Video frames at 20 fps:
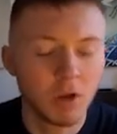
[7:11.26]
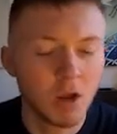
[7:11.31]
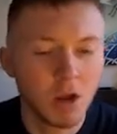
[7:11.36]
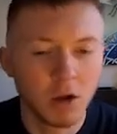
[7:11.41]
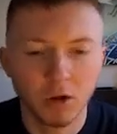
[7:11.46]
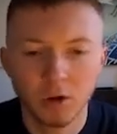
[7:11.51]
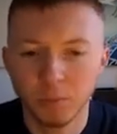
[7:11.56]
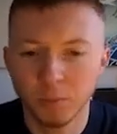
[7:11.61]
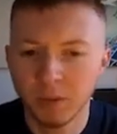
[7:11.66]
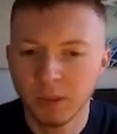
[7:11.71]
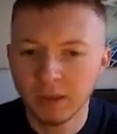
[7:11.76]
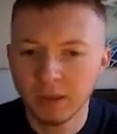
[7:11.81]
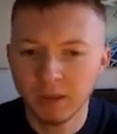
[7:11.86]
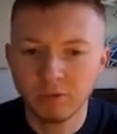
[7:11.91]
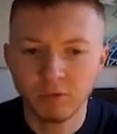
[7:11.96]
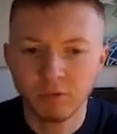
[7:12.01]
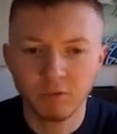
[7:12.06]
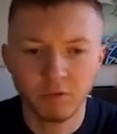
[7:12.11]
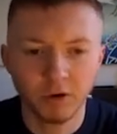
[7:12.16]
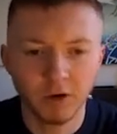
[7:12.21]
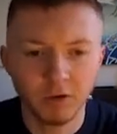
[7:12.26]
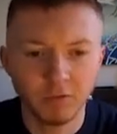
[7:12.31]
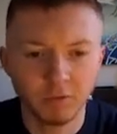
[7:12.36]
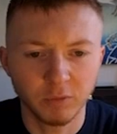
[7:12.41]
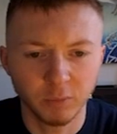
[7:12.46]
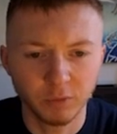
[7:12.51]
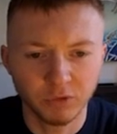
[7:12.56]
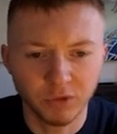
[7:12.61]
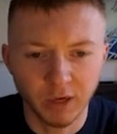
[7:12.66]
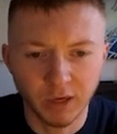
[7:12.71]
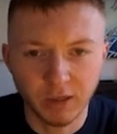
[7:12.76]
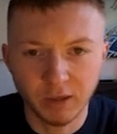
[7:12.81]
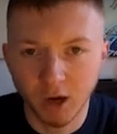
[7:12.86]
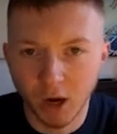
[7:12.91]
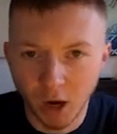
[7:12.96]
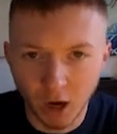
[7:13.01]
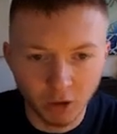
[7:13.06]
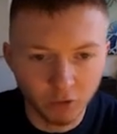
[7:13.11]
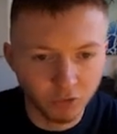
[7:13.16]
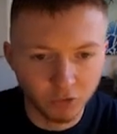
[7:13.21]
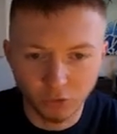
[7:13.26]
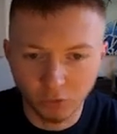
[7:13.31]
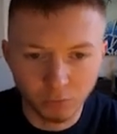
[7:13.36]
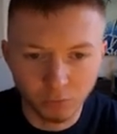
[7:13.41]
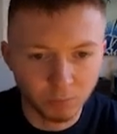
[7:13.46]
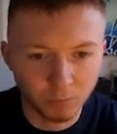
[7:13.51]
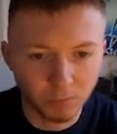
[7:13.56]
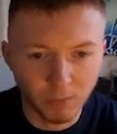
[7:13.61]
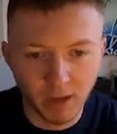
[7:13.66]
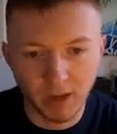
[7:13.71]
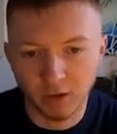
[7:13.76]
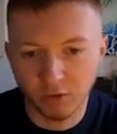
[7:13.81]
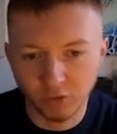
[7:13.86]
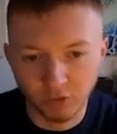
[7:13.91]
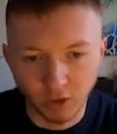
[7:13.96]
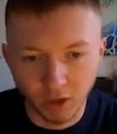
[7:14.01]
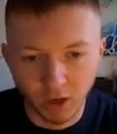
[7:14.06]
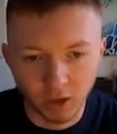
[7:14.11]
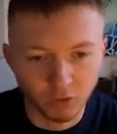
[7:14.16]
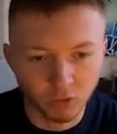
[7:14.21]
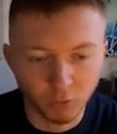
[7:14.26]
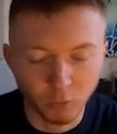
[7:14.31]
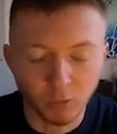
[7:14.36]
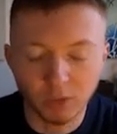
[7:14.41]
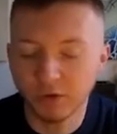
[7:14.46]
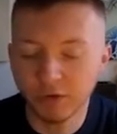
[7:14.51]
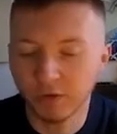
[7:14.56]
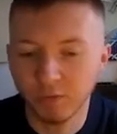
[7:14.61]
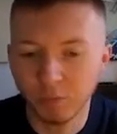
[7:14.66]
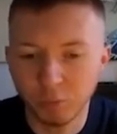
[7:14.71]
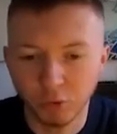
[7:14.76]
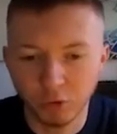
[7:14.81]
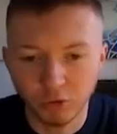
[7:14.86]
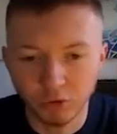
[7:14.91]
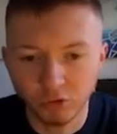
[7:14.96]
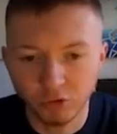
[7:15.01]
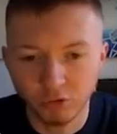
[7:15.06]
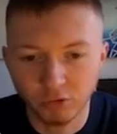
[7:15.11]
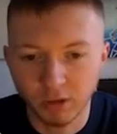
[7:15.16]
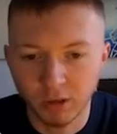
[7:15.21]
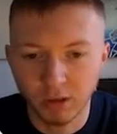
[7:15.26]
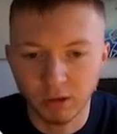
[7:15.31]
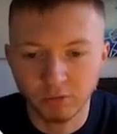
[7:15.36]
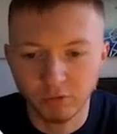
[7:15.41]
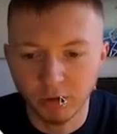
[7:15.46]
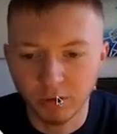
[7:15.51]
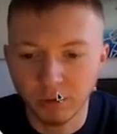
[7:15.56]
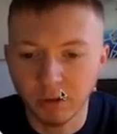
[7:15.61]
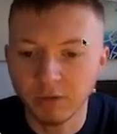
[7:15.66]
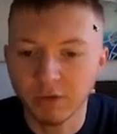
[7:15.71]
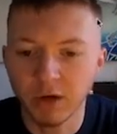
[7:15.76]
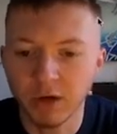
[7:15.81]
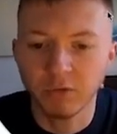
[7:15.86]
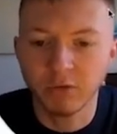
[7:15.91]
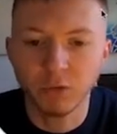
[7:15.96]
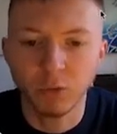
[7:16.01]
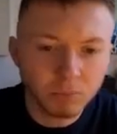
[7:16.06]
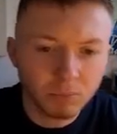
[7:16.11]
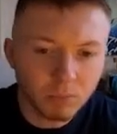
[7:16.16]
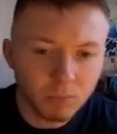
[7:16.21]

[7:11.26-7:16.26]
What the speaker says: completely refrain from saying, are you X, you know, are you whichever product you're running these ads for.